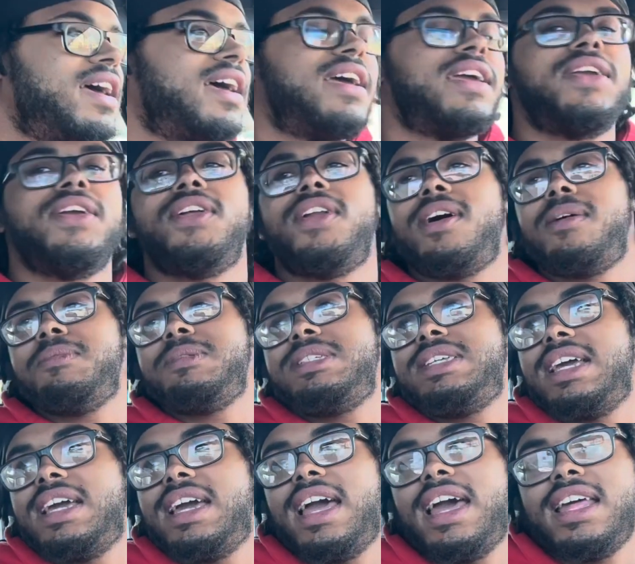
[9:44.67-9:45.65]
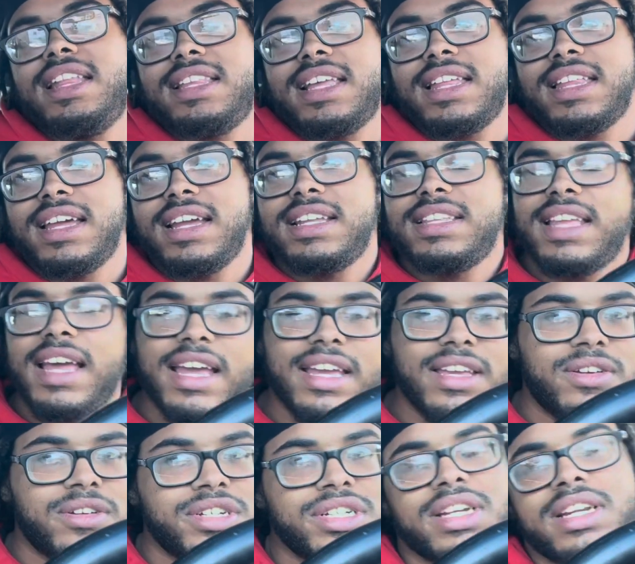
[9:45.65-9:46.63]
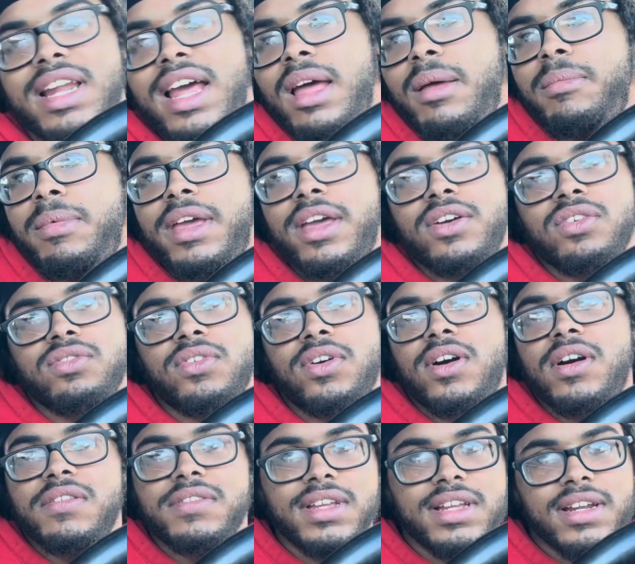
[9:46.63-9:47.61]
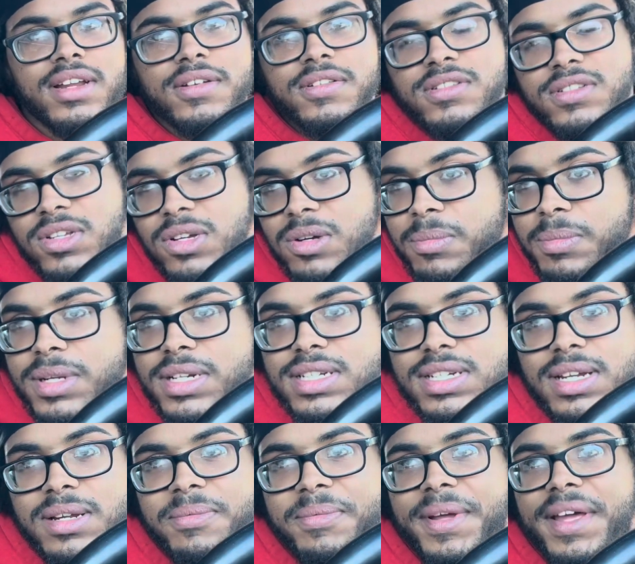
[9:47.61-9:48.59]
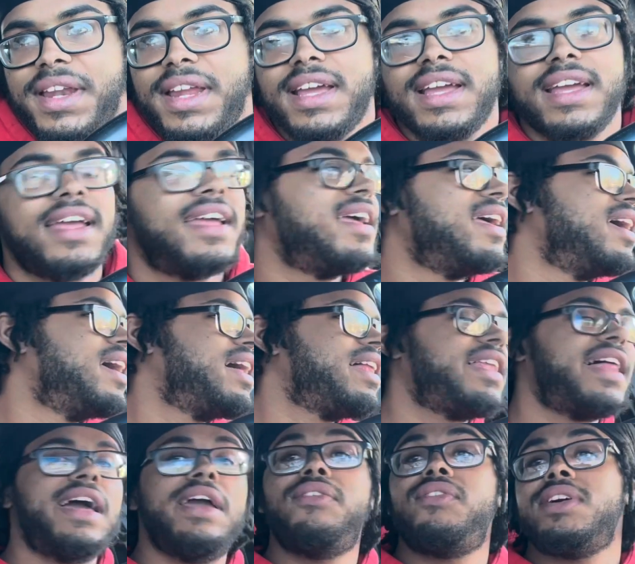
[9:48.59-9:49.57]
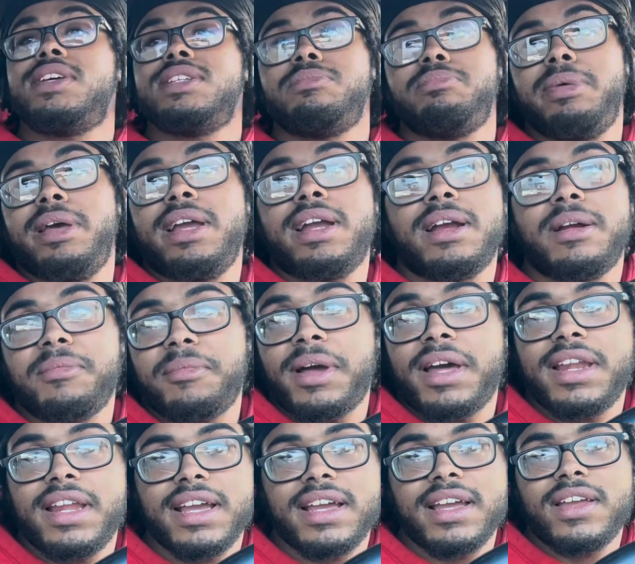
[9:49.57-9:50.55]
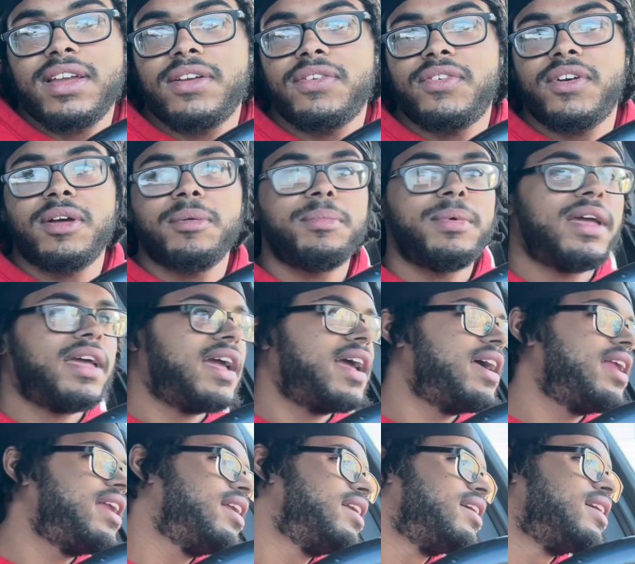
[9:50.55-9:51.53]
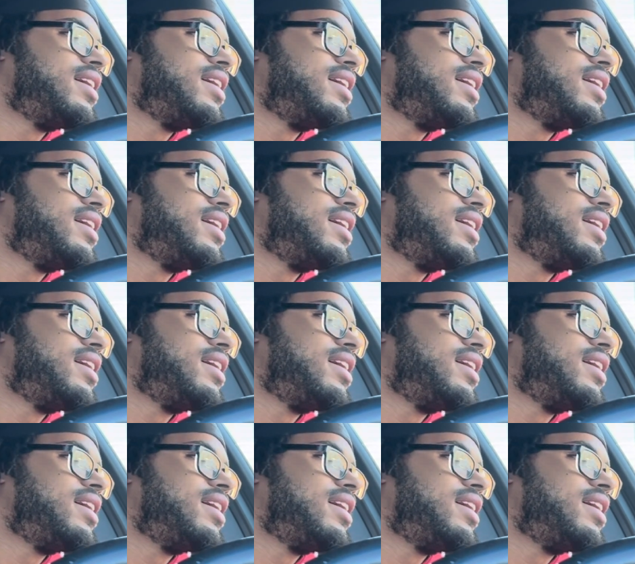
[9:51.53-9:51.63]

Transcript: you know what I'm saying, anything like that, you should not be involved in no stupid shit, my nigga. Life is bigger, my nigga, you feel me? And